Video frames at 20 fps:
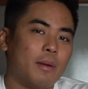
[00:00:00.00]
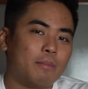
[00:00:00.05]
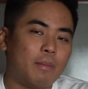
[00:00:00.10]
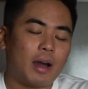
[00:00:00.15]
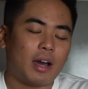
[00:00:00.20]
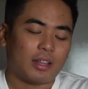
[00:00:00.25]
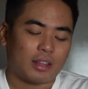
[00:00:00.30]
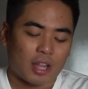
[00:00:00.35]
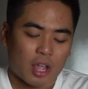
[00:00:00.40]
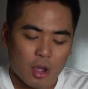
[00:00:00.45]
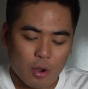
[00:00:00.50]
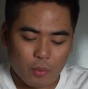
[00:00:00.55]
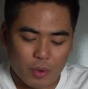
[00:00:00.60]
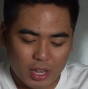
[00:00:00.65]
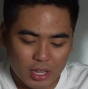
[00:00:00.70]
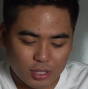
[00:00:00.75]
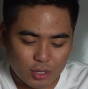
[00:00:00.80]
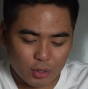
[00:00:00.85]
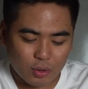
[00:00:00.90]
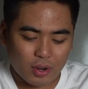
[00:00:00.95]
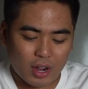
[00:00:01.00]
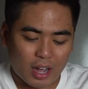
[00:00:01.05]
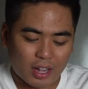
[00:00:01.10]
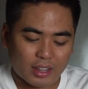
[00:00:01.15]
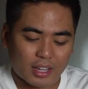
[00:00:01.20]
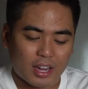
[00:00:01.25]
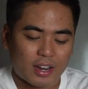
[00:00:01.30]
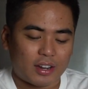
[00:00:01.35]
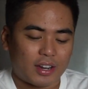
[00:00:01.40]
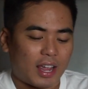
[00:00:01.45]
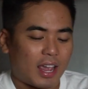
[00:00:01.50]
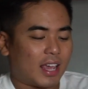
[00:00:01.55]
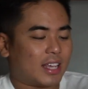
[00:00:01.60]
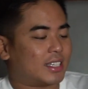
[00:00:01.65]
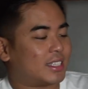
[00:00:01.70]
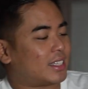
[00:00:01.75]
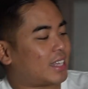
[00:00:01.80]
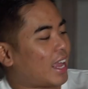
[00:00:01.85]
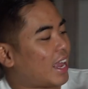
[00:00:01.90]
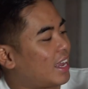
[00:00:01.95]
But we do got here a
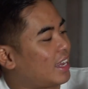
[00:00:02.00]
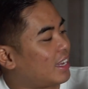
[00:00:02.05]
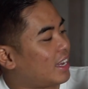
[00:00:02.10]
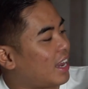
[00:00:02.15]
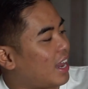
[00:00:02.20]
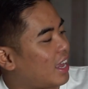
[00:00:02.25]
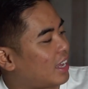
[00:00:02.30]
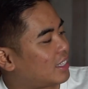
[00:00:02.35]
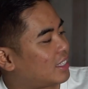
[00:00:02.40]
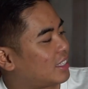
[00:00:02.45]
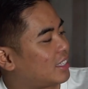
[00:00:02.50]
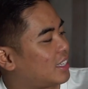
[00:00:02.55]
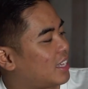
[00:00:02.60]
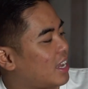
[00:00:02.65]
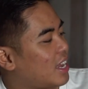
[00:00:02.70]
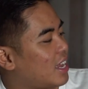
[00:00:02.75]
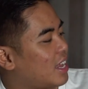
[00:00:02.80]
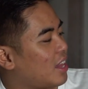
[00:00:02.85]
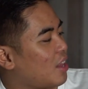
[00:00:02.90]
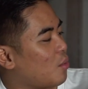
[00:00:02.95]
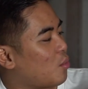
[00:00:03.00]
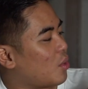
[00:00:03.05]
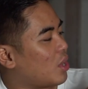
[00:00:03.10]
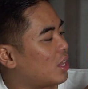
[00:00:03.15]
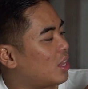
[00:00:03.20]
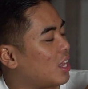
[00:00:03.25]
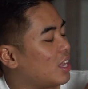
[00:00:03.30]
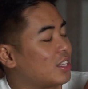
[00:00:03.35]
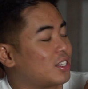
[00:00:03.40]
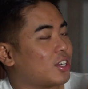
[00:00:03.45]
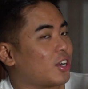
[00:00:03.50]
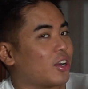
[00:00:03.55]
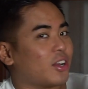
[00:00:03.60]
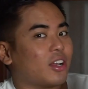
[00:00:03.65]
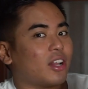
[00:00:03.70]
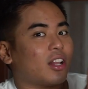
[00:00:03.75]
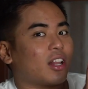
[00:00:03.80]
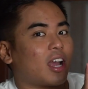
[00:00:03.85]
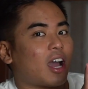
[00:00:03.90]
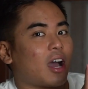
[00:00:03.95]
stainless steel with
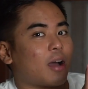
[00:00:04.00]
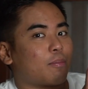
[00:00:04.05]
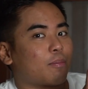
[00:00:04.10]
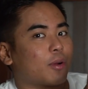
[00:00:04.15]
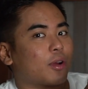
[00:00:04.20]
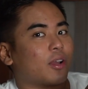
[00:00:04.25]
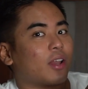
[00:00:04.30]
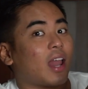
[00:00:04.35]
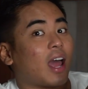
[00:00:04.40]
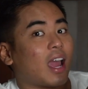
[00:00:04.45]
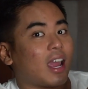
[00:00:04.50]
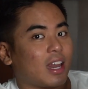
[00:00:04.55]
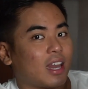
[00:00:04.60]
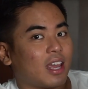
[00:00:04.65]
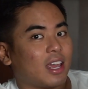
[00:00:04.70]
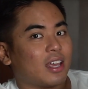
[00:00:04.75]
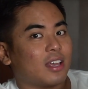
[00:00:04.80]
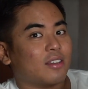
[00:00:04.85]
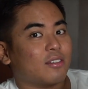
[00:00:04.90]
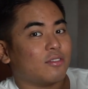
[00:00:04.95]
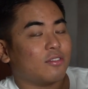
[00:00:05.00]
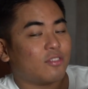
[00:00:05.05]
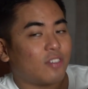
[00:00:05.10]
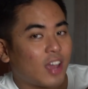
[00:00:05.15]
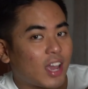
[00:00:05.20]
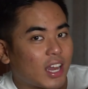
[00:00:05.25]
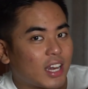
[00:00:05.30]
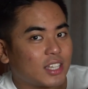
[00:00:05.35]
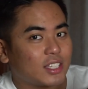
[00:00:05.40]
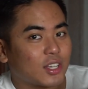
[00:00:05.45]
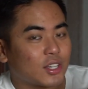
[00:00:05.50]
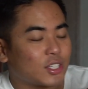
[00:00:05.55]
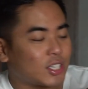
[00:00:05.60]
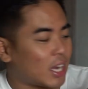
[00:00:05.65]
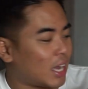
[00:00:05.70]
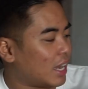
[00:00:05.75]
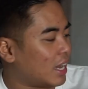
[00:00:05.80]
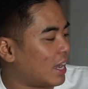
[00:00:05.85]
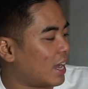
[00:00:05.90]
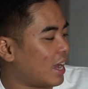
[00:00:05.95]
internal copper lining. Very
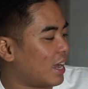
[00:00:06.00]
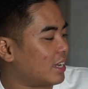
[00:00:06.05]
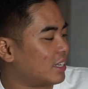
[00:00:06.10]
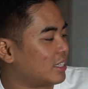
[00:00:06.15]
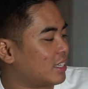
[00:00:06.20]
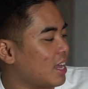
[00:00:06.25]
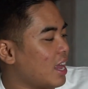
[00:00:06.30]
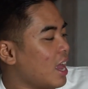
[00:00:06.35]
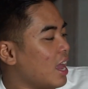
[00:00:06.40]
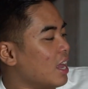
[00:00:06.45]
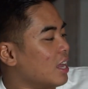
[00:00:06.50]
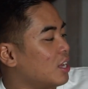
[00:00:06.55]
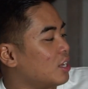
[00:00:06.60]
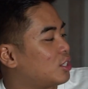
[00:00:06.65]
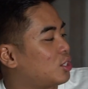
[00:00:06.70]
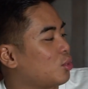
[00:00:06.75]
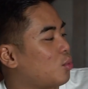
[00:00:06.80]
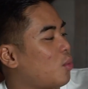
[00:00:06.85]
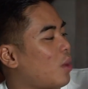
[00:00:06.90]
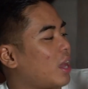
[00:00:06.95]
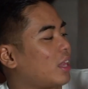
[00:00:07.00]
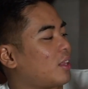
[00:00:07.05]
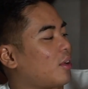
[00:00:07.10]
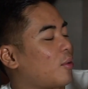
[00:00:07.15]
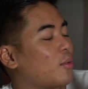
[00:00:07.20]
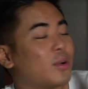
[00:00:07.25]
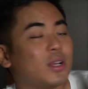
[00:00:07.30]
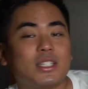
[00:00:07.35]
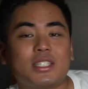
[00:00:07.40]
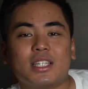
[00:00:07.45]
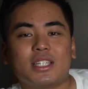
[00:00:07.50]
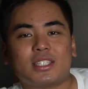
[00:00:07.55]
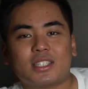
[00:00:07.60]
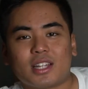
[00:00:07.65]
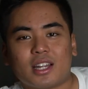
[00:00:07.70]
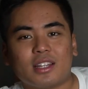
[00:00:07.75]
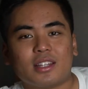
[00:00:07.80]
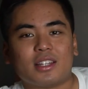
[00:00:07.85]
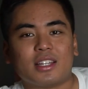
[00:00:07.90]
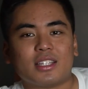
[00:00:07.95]
social, guys. Sweat
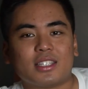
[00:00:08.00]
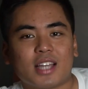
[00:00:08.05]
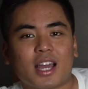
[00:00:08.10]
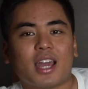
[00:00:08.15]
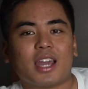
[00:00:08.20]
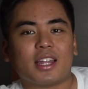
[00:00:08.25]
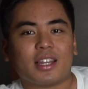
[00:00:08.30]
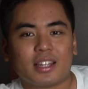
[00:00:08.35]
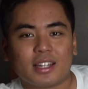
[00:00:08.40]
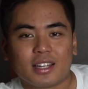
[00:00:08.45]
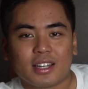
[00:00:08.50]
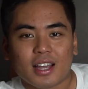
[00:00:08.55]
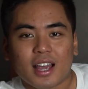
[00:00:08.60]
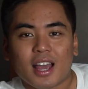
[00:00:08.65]
resistant design.